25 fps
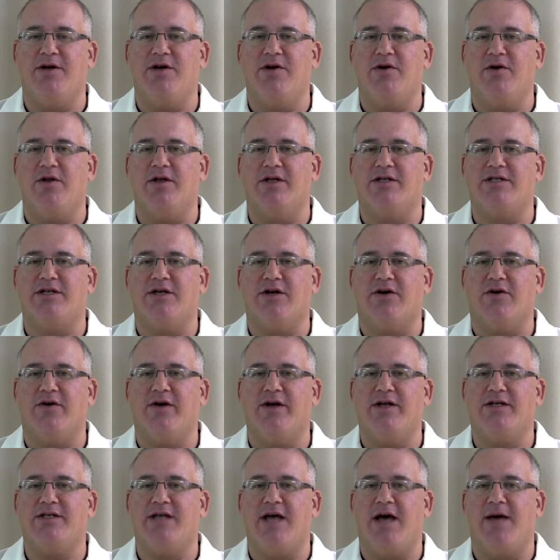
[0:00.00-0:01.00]
medulla
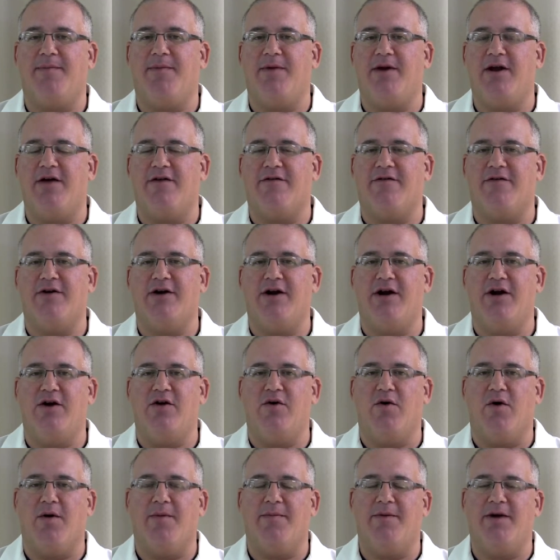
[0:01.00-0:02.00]
secretes epinephrine
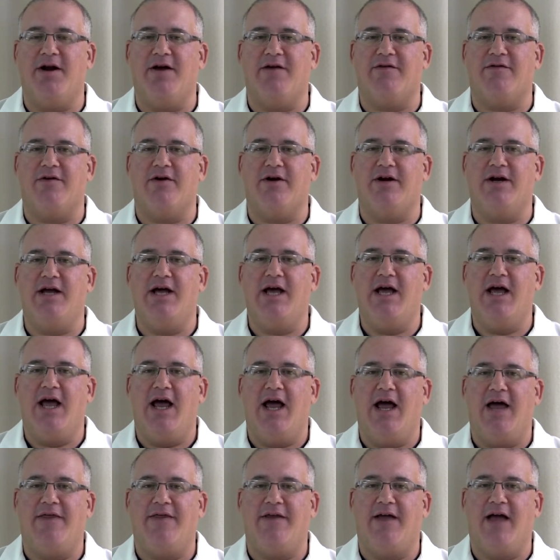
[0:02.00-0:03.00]
and norepinephrine,
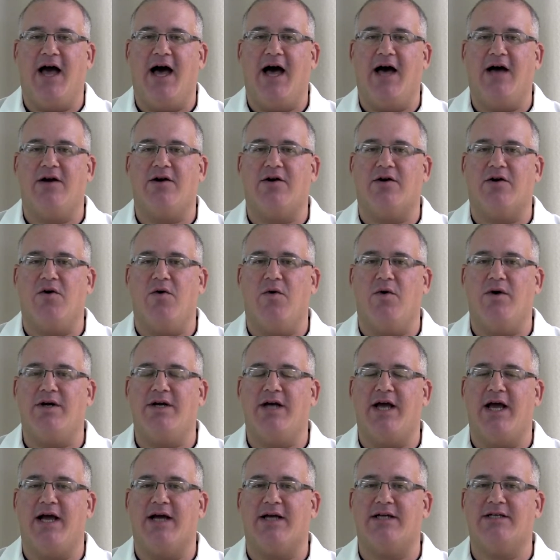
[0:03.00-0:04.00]
and the outer
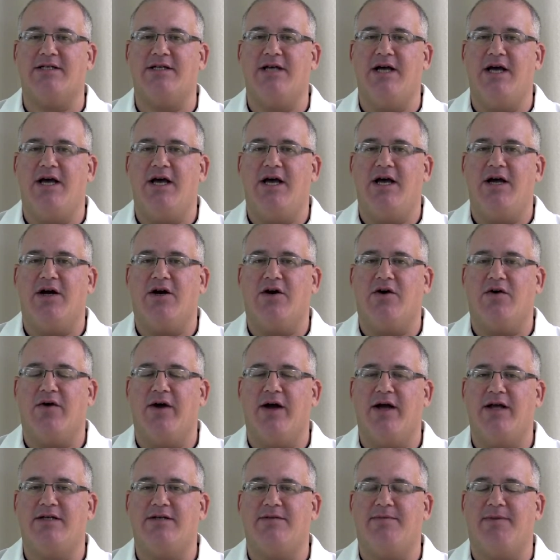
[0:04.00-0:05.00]
cortex
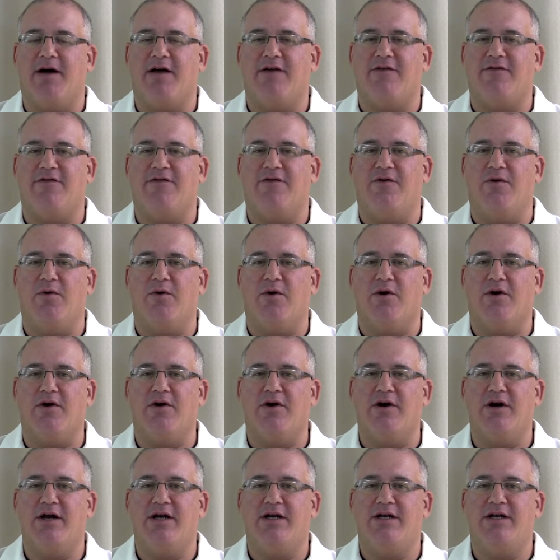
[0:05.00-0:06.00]
creates about
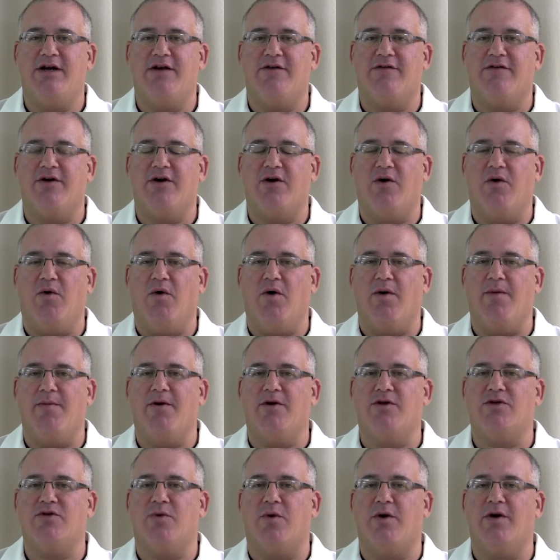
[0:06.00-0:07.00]
4 different
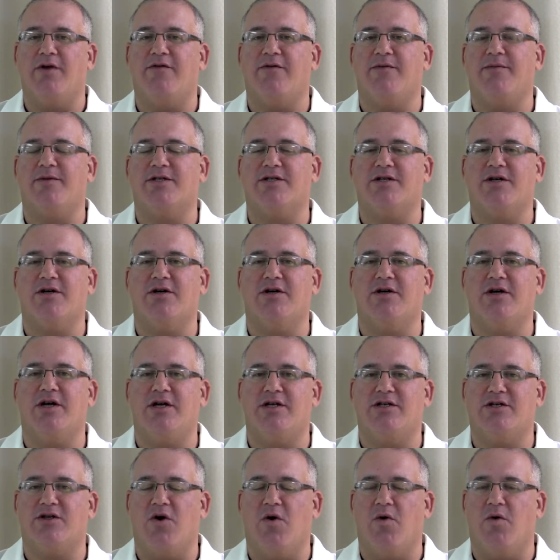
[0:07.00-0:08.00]
hormones. One of them
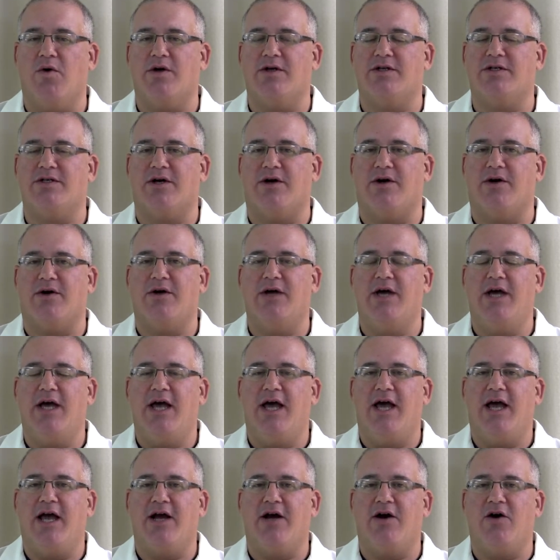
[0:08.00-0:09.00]
is cortisol.
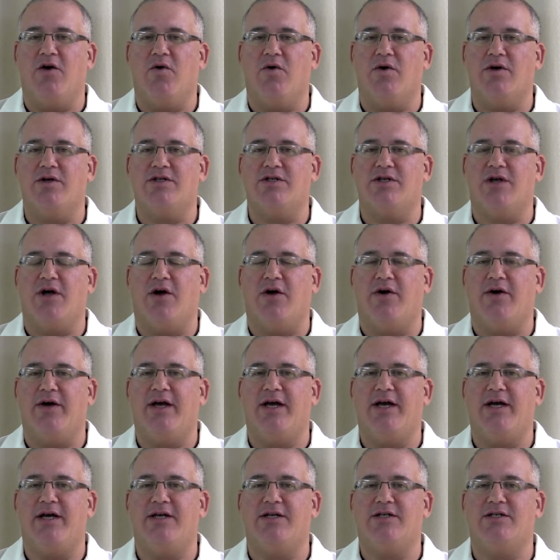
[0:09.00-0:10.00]
And
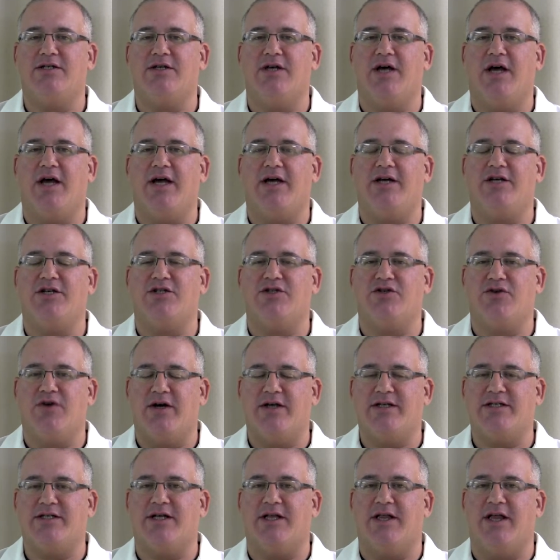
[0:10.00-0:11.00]
cortisol is a
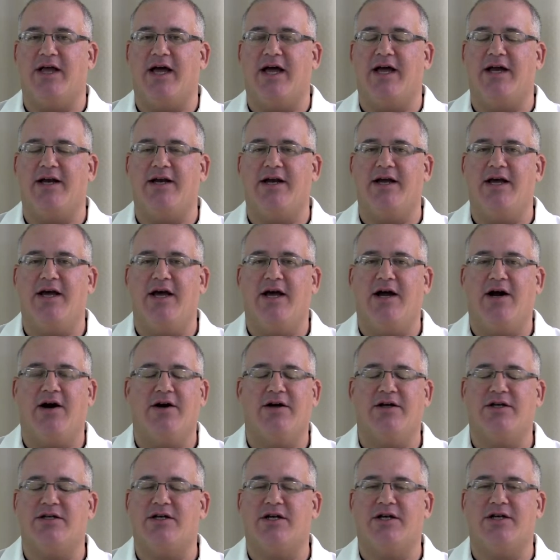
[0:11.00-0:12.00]
stress gland,
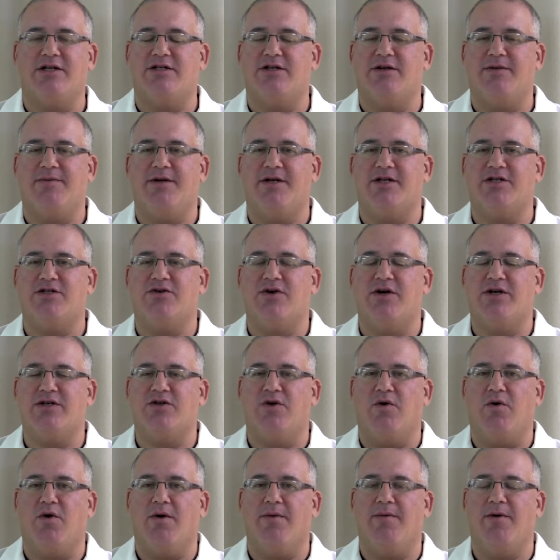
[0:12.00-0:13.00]
or excuse me, a
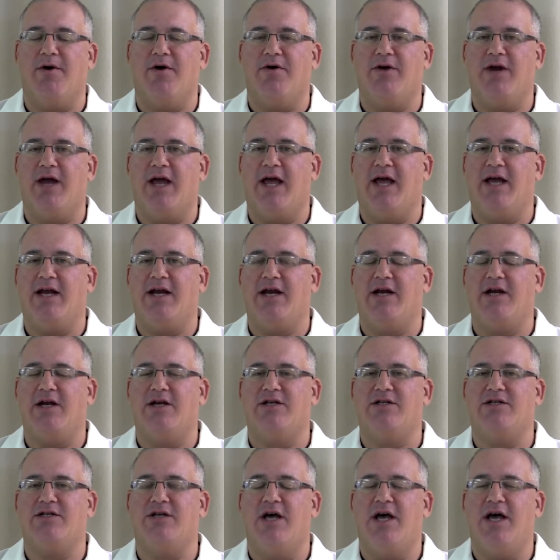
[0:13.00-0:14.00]
stress hormone, and it
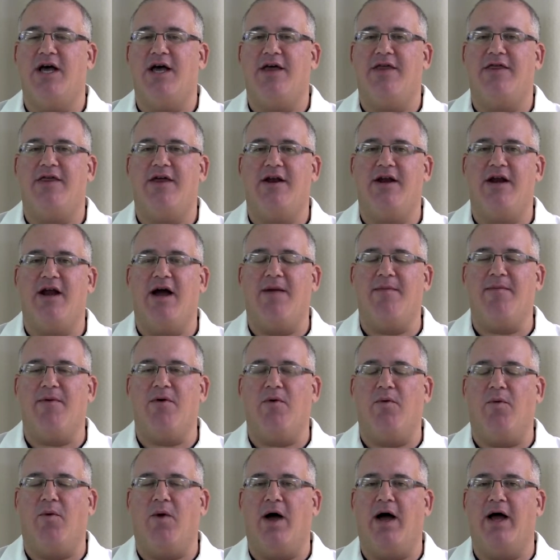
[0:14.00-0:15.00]
is the
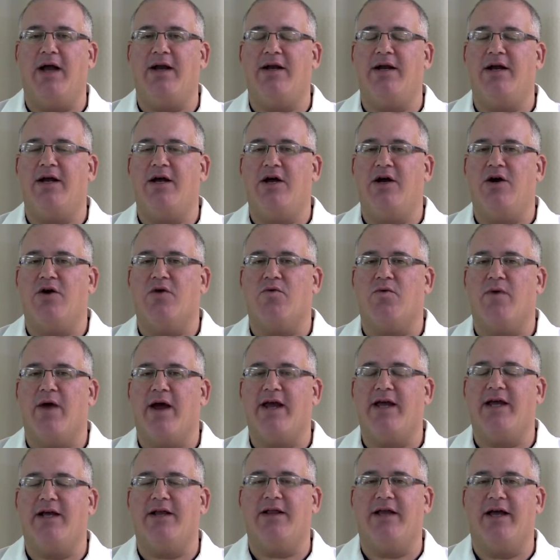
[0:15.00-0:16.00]
#1
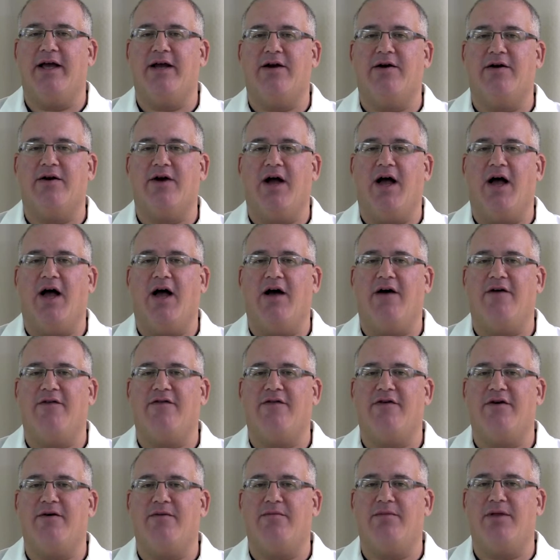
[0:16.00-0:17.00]
regulator
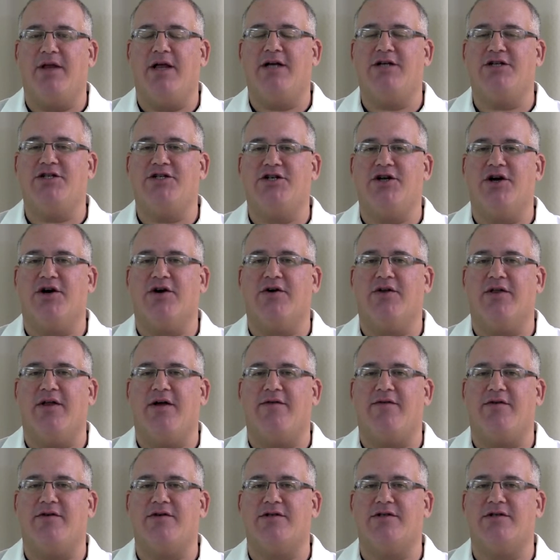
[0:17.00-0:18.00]
of blood sugar
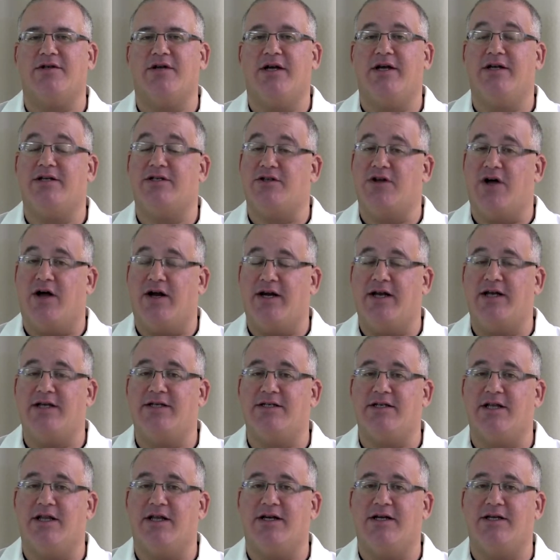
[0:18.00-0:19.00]
levels. It's not
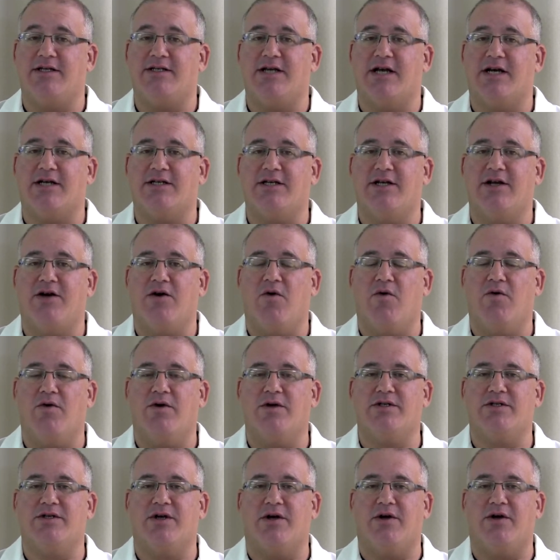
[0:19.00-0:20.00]
insulin, it's actually
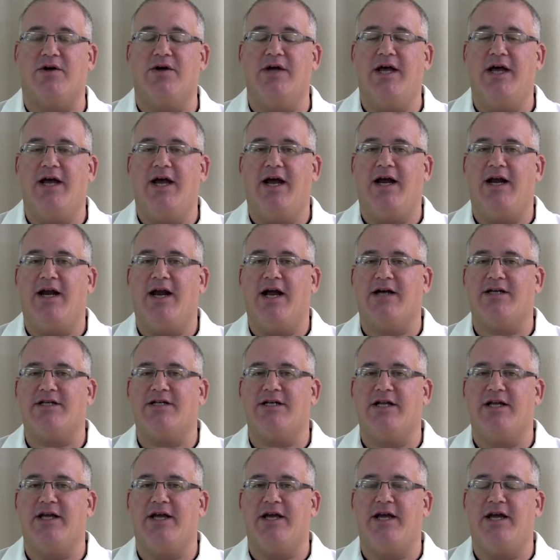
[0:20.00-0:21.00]
cortisol. And
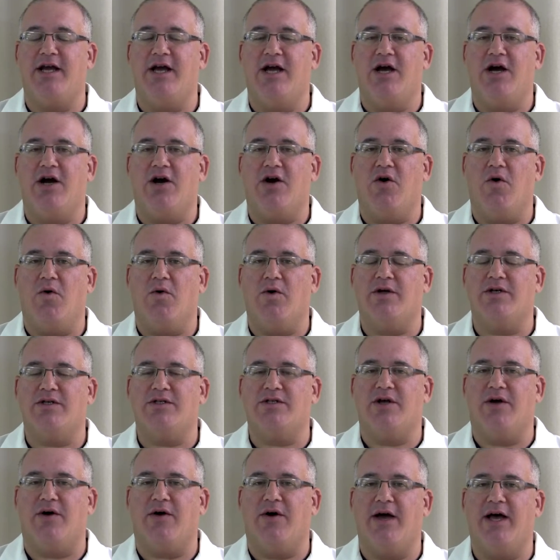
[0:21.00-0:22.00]
actually,
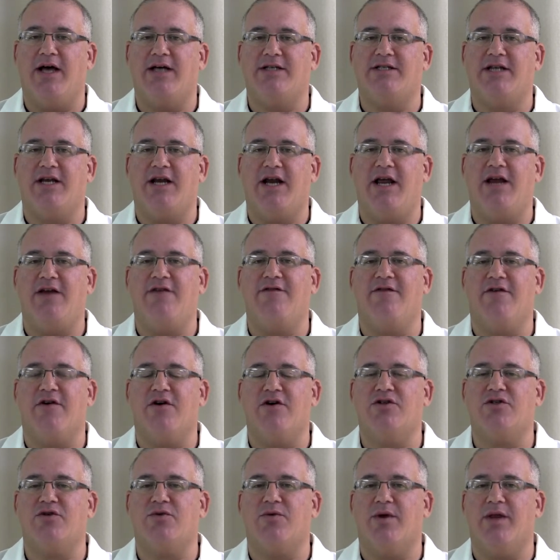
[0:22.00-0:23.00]
cortisol has an
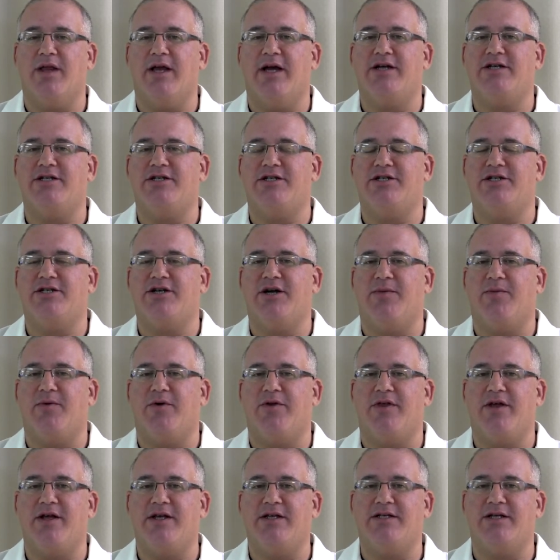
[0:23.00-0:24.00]
inverse relationship
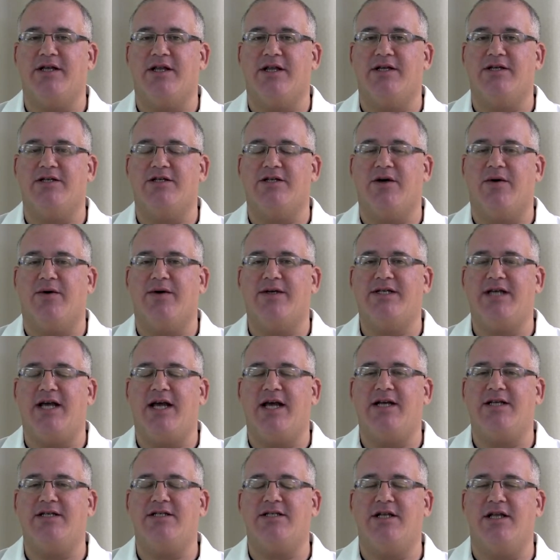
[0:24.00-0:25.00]
with insulin. So as
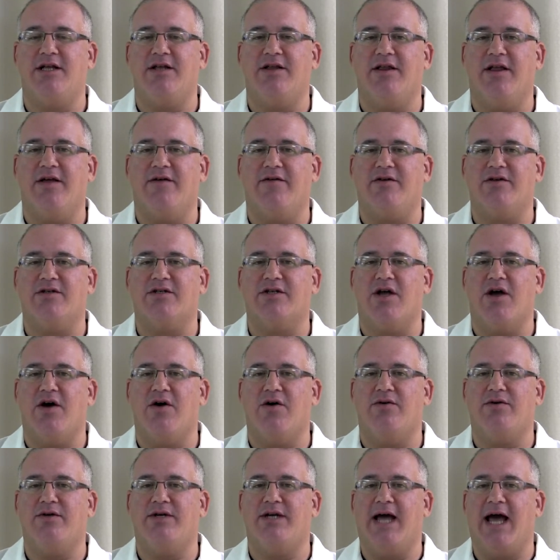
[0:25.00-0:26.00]
insulin levels
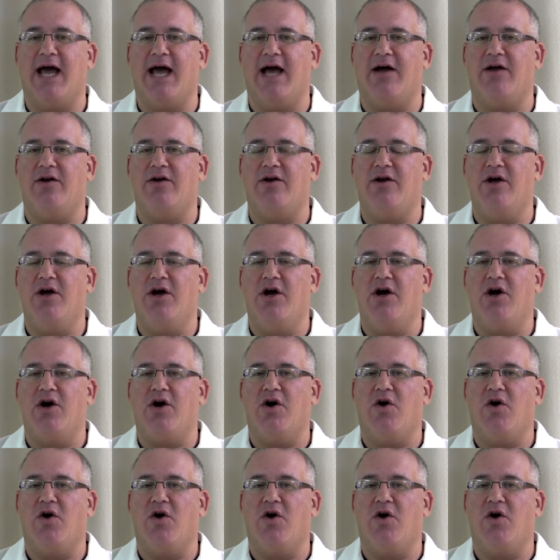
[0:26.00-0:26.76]
go down,